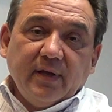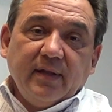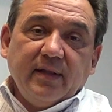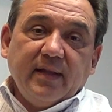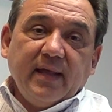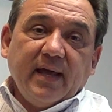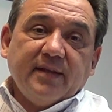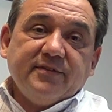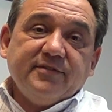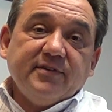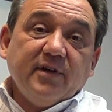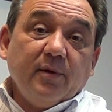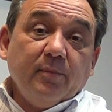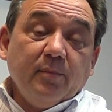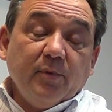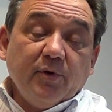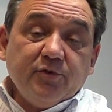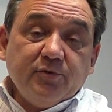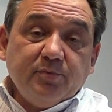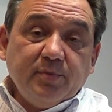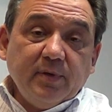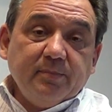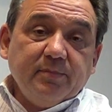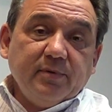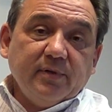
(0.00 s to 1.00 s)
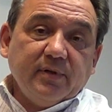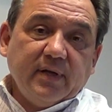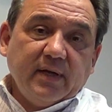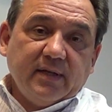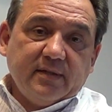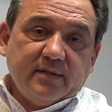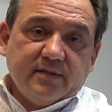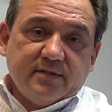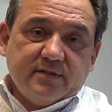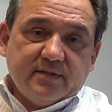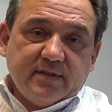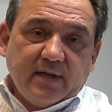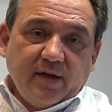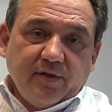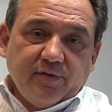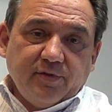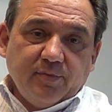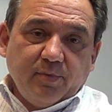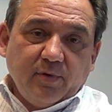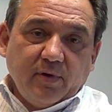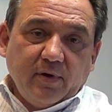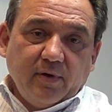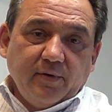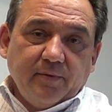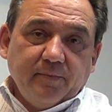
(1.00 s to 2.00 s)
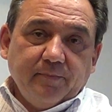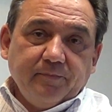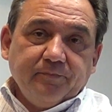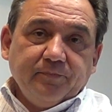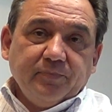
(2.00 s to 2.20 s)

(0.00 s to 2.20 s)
and that's how most people got to Southborough.